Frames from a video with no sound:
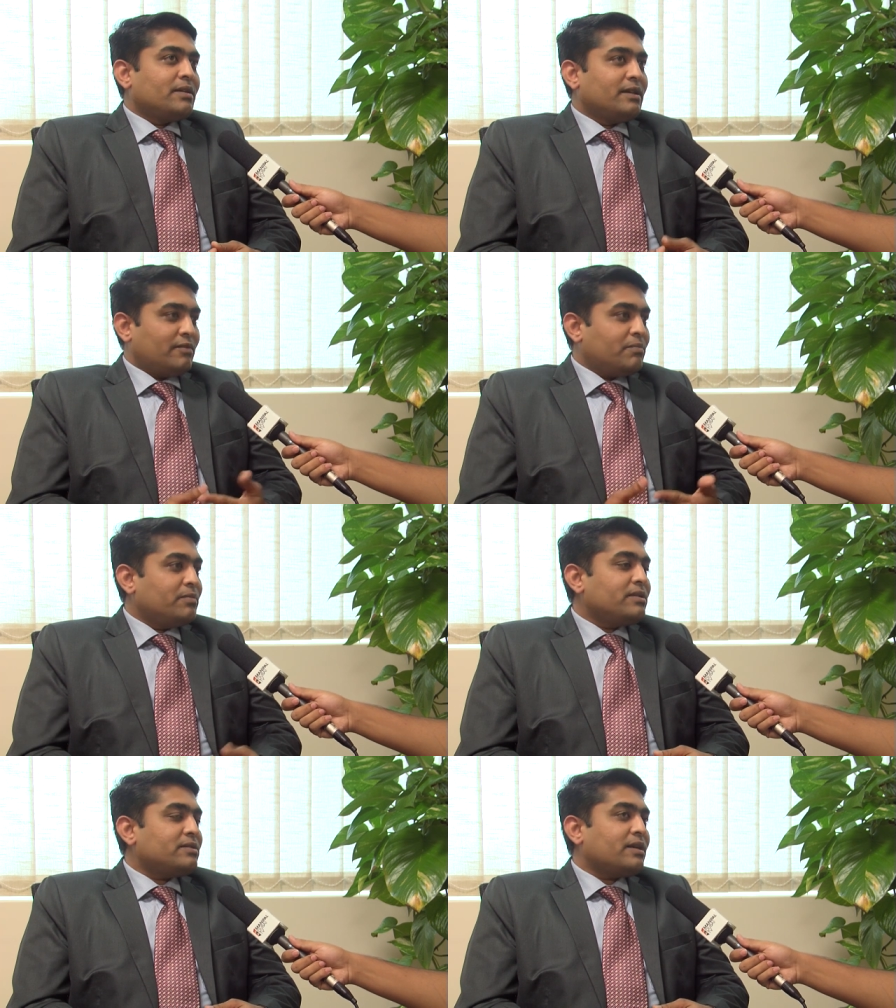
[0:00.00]

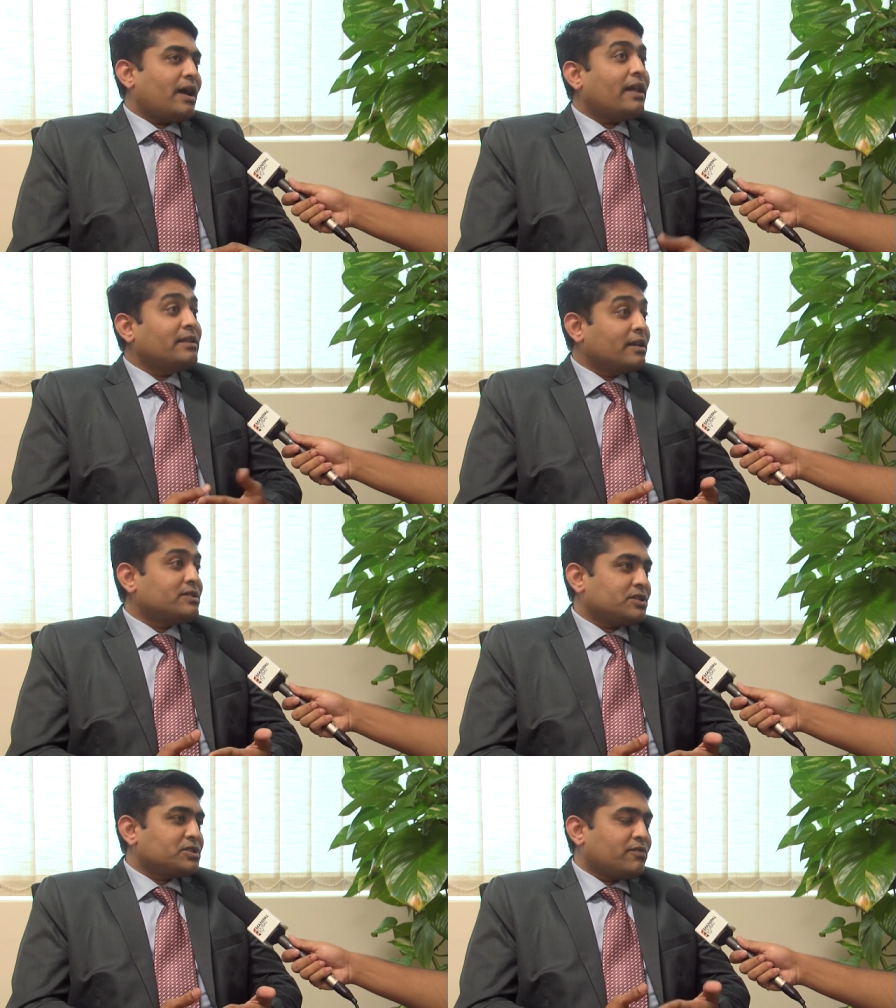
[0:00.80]
development and the
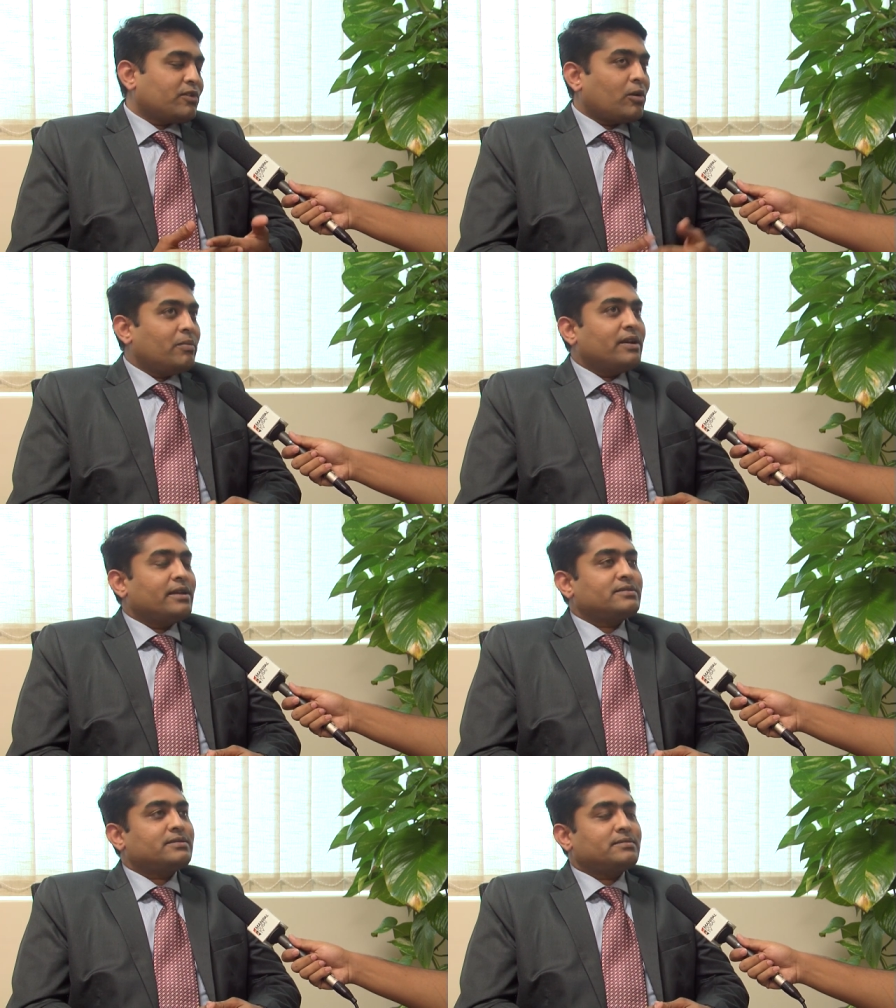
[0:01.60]
construction of tall
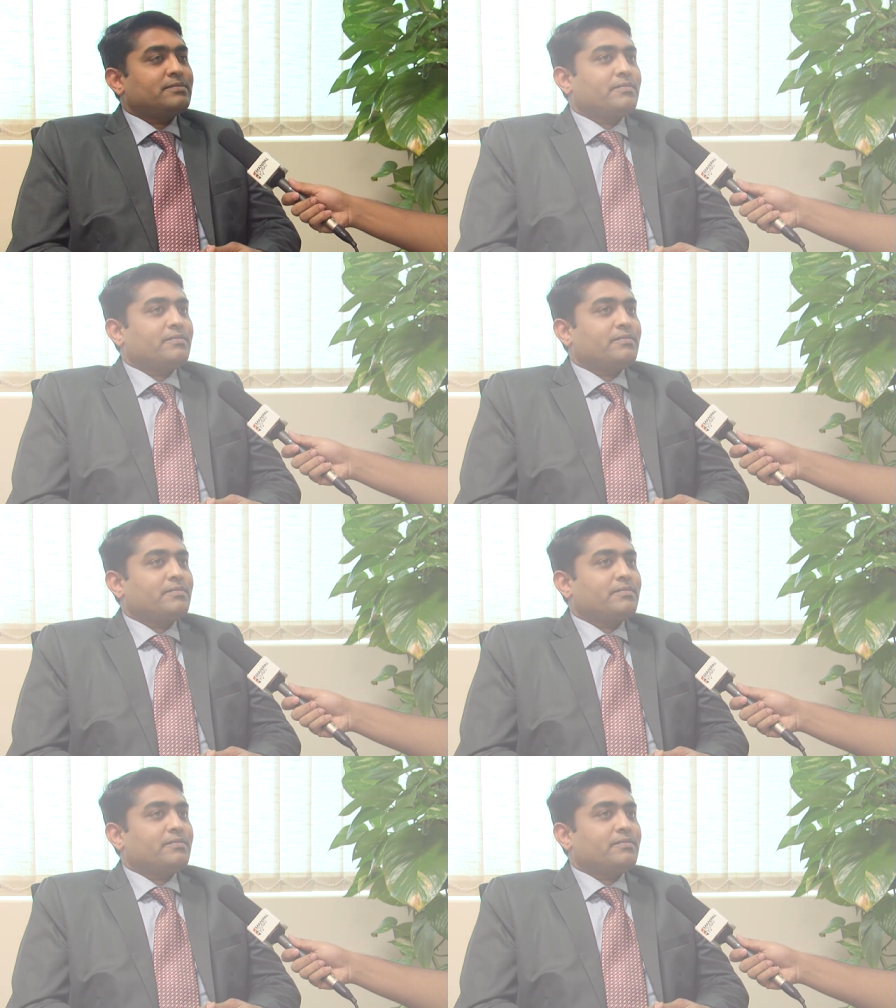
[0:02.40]
buildings.